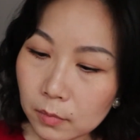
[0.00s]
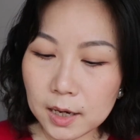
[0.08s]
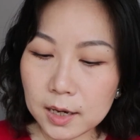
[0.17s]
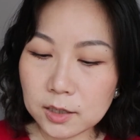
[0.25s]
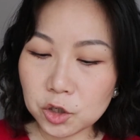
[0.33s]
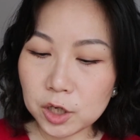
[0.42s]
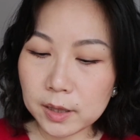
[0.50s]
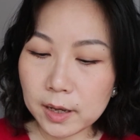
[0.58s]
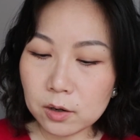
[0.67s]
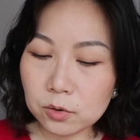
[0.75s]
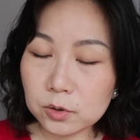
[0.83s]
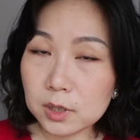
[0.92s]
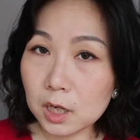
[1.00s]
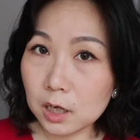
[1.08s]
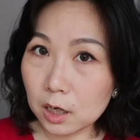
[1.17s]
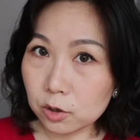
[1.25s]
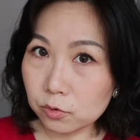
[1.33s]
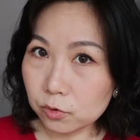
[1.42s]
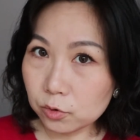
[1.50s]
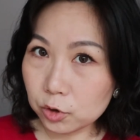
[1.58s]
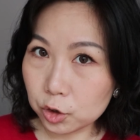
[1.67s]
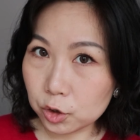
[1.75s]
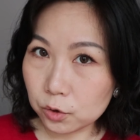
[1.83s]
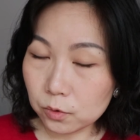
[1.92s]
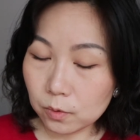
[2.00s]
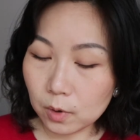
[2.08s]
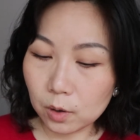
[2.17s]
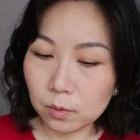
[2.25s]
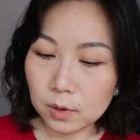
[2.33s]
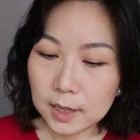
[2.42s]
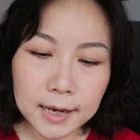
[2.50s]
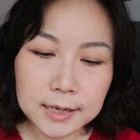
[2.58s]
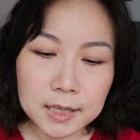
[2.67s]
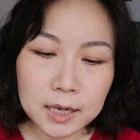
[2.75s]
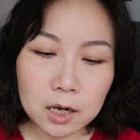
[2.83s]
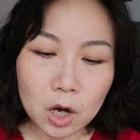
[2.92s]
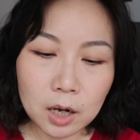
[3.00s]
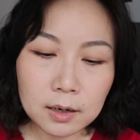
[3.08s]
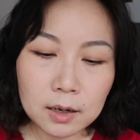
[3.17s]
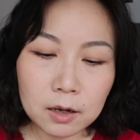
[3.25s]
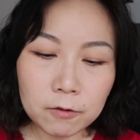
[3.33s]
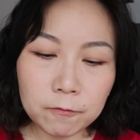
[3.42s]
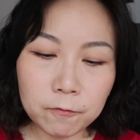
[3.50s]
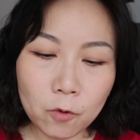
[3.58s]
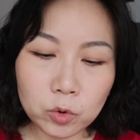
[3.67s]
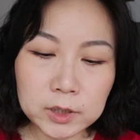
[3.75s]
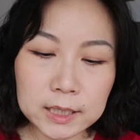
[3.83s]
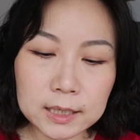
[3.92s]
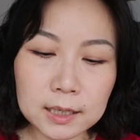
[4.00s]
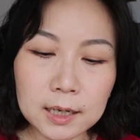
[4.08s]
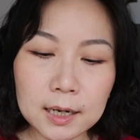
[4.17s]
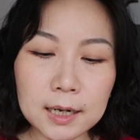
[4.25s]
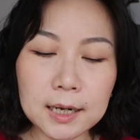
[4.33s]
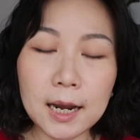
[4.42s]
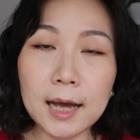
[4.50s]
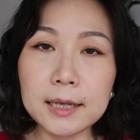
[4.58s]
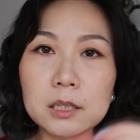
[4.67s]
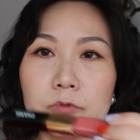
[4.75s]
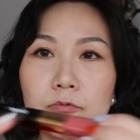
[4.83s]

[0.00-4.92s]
It's Chanel's La Rouge Duo. It's the color 40 light